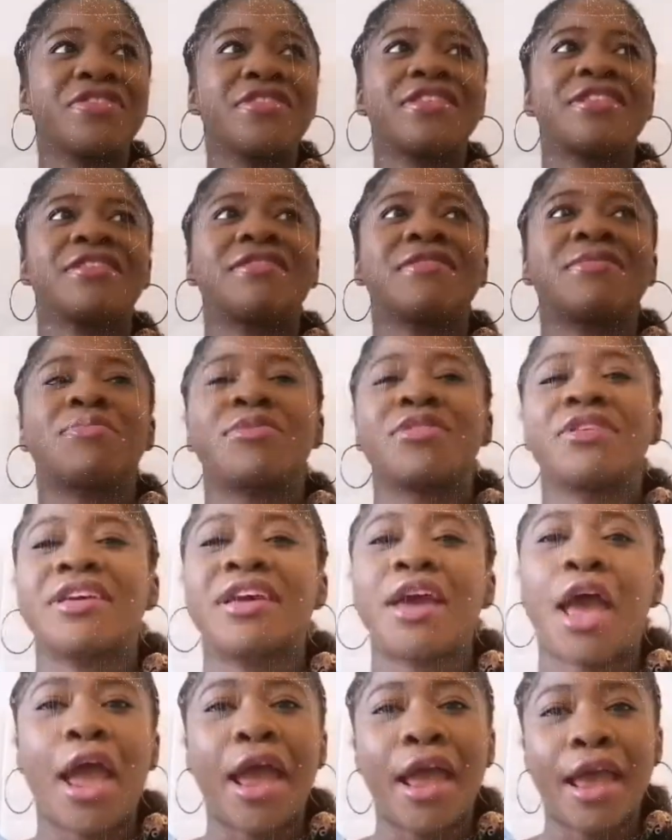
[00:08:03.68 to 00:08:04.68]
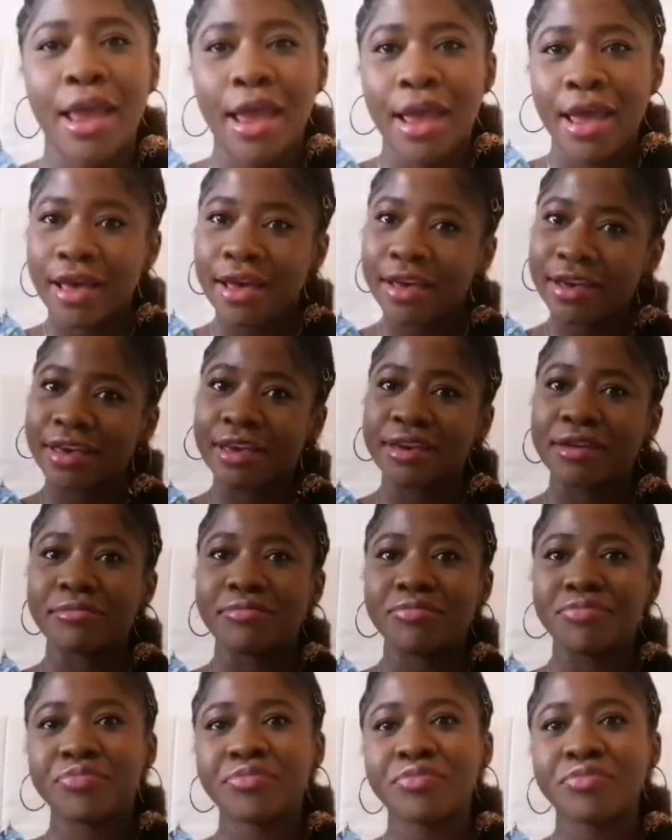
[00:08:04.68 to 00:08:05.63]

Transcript: with it. But yeah, okay.